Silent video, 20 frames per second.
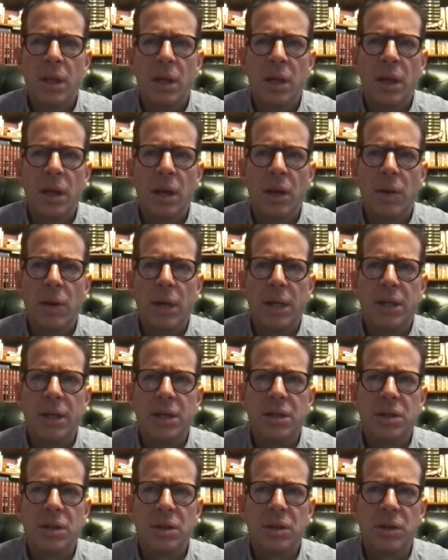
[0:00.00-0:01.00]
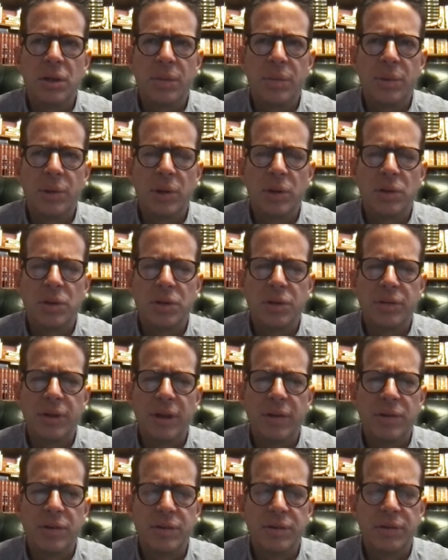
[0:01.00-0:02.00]
Now, I took the approach
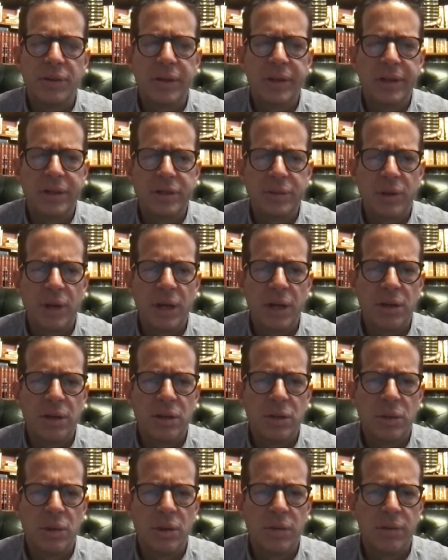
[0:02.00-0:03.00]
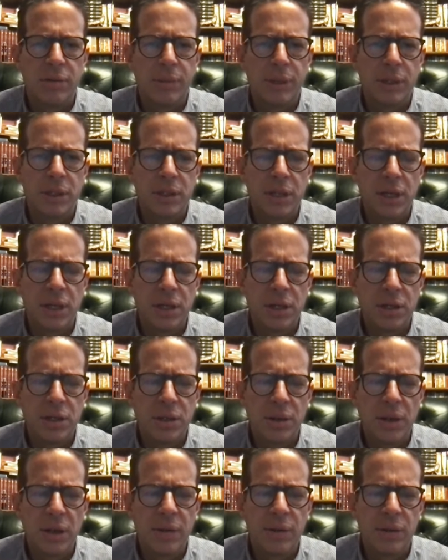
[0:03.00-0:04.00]
I was a freelance writer as well for about 10 years.
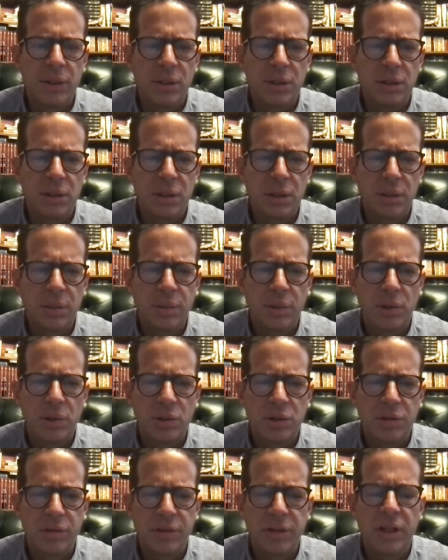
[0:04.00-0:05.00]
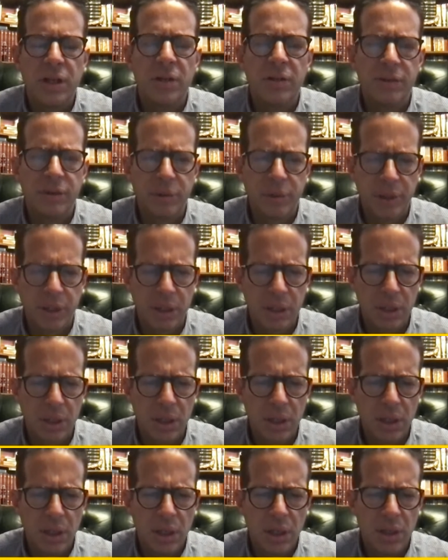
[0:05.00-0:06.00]
So I really took the approach of interviewing
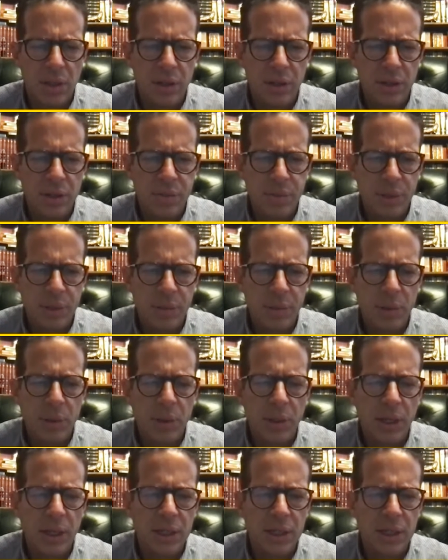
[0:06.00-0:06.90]
these people and